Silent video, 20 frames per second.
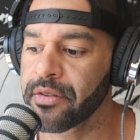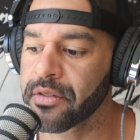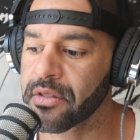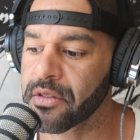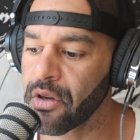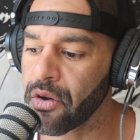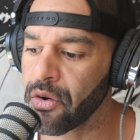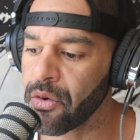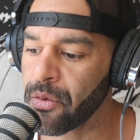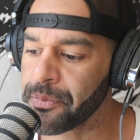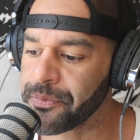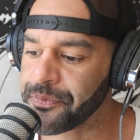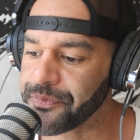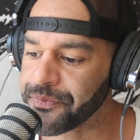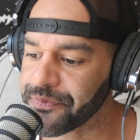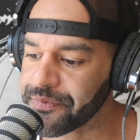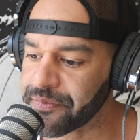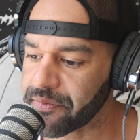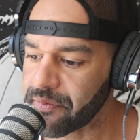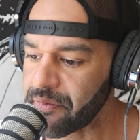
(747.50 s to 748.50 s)
So
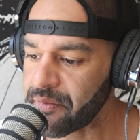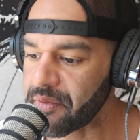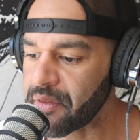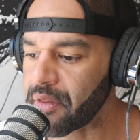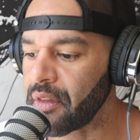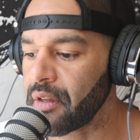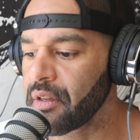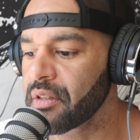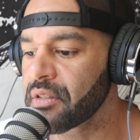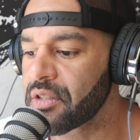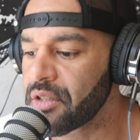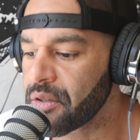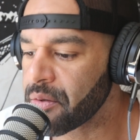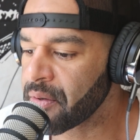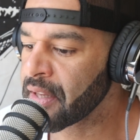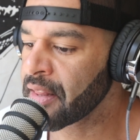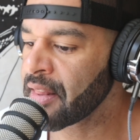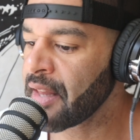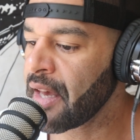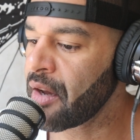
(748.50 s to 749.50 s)

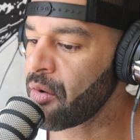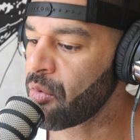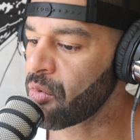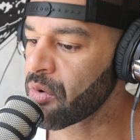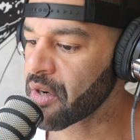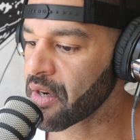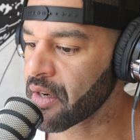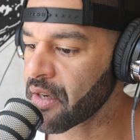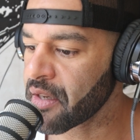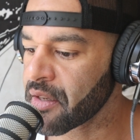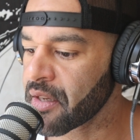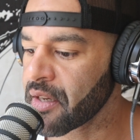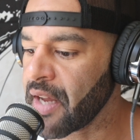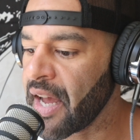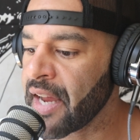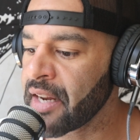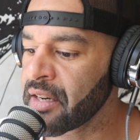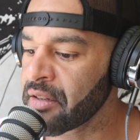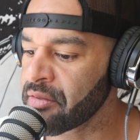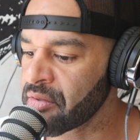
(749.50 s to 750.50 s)
doing that work
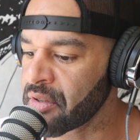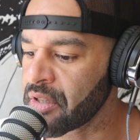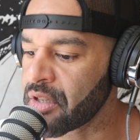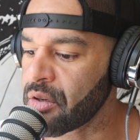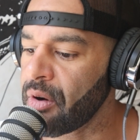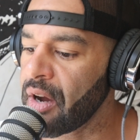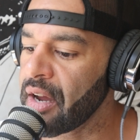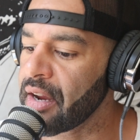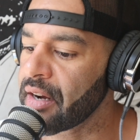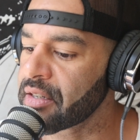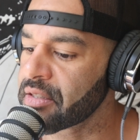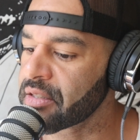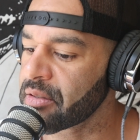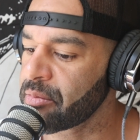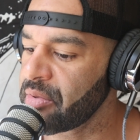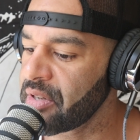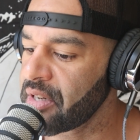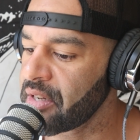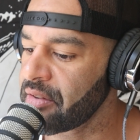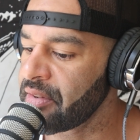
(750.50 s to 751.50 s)
kind of requires
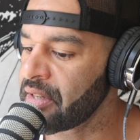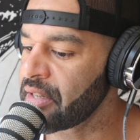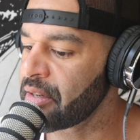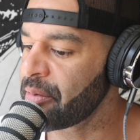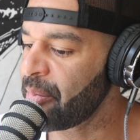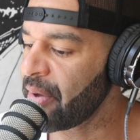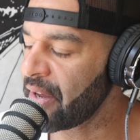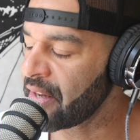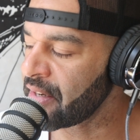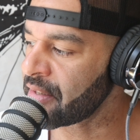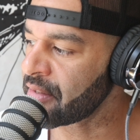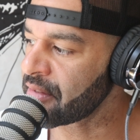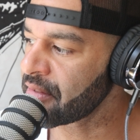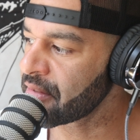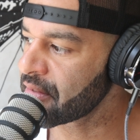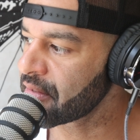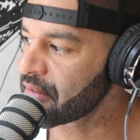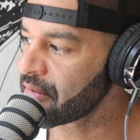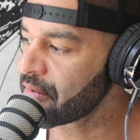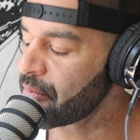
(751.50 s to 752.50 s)
a bit of
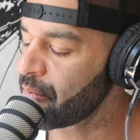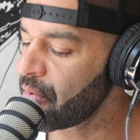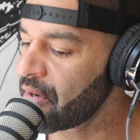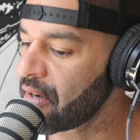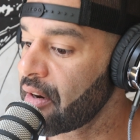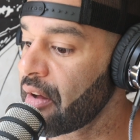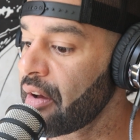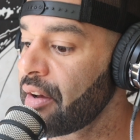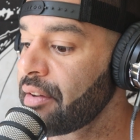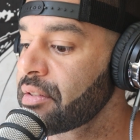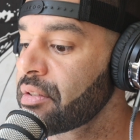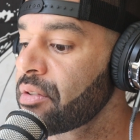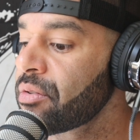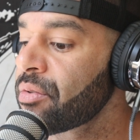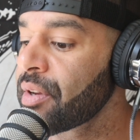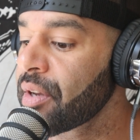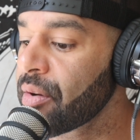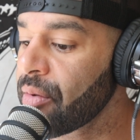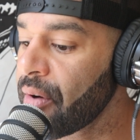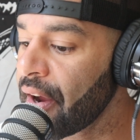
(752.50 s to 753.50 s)
independence, but it also
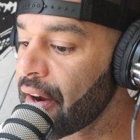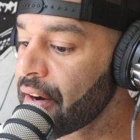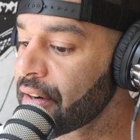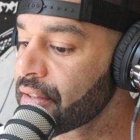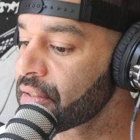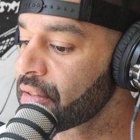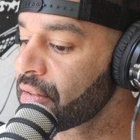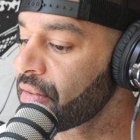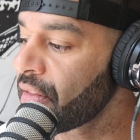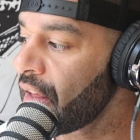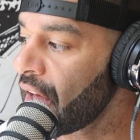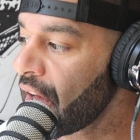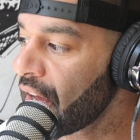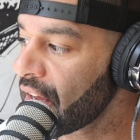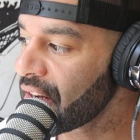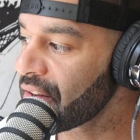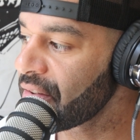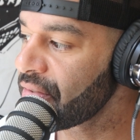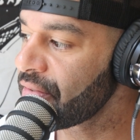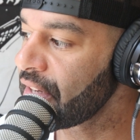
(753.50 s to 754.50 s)
requires a
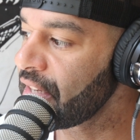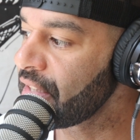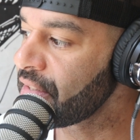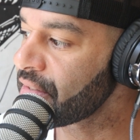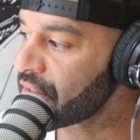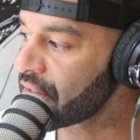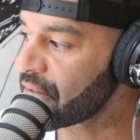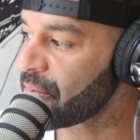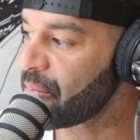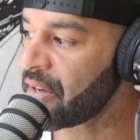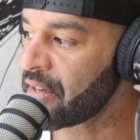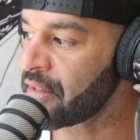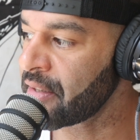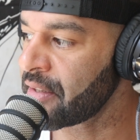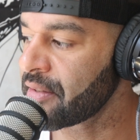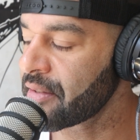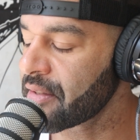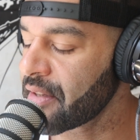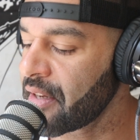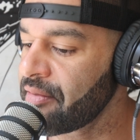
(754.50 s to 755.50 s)
lot of
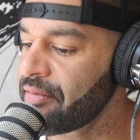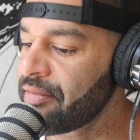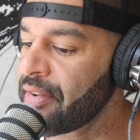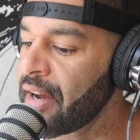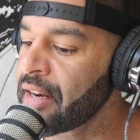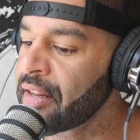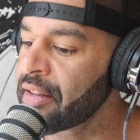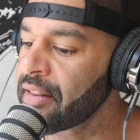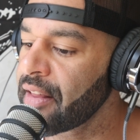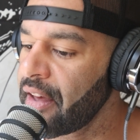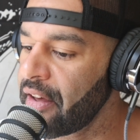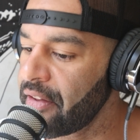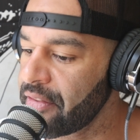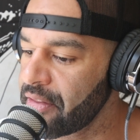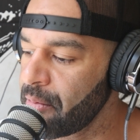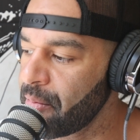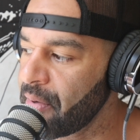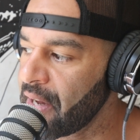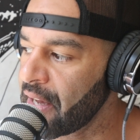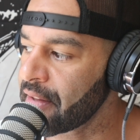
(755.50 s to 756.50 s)
interdependence and finding that
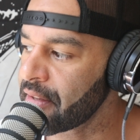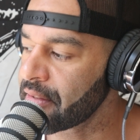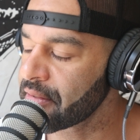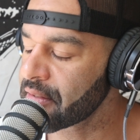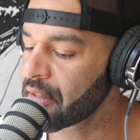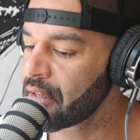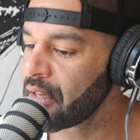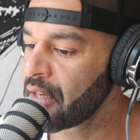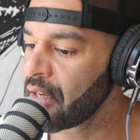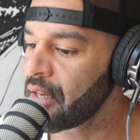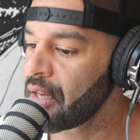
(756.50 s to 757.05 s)
healthy balance.